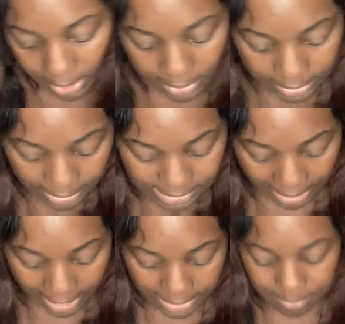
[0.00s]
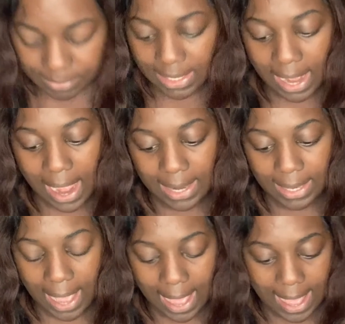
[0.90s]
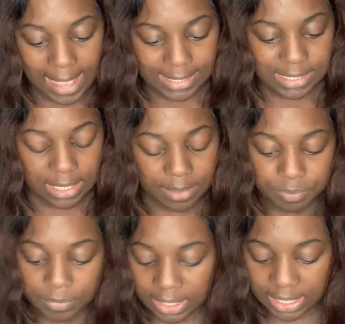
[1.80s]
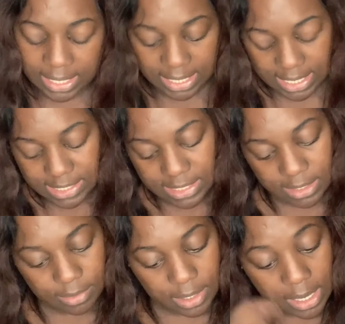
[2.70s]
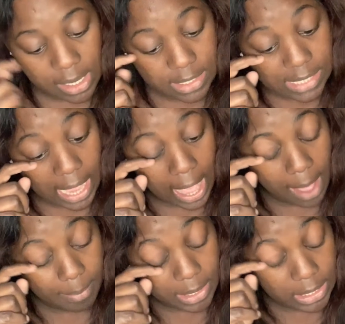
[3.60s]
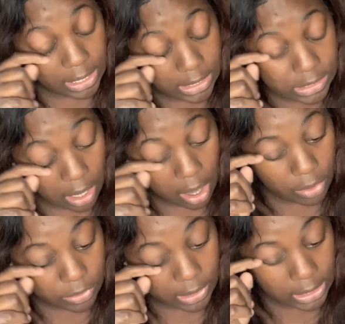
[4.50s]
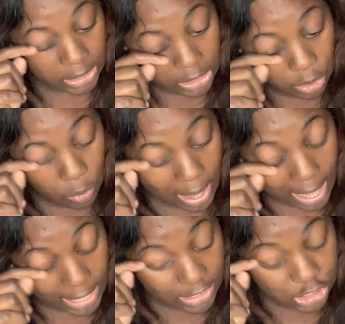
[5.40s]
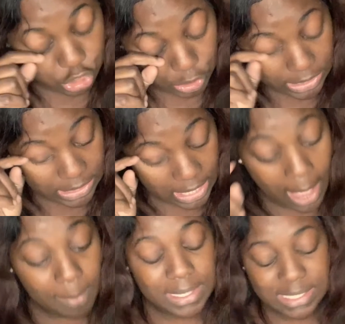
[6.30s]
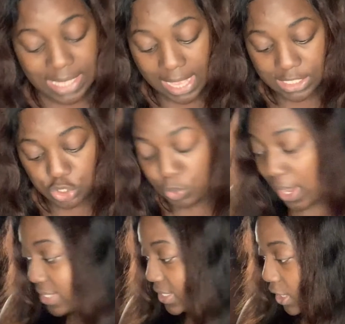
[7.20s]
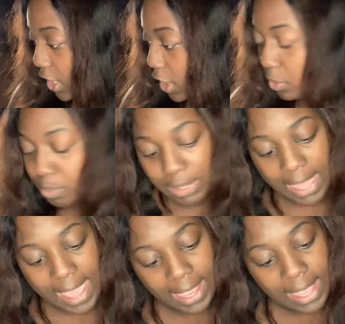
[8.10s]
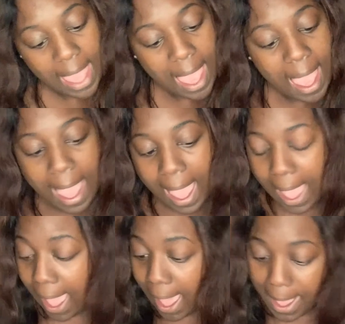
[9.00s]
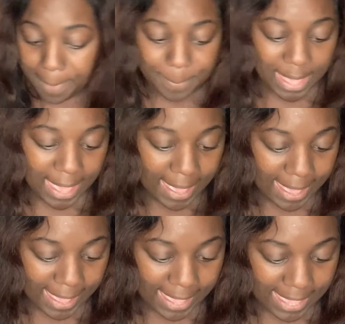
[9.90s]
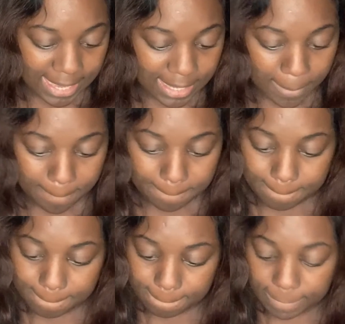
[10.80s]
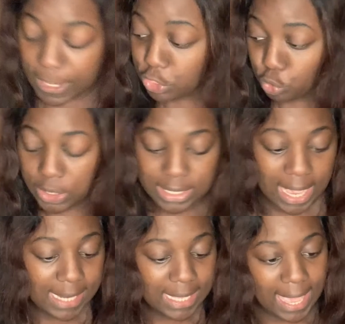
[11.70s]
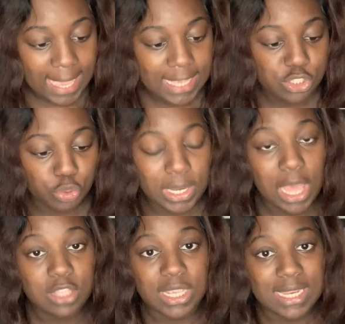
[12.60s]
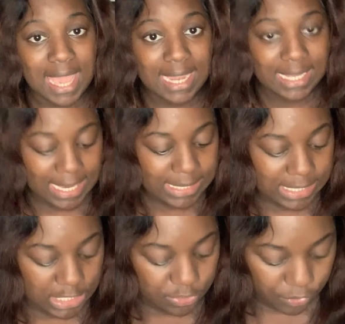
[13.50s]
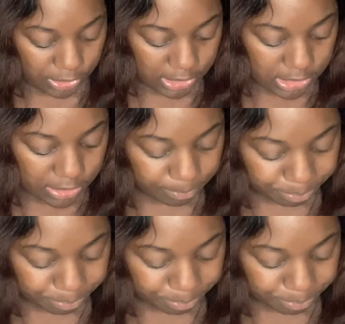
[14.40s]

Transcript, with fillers: Next item that I got is a top and it is called the Eagle Eye Distress Top in a size 2X in the color black. I paid $3.98, $3.98 for this.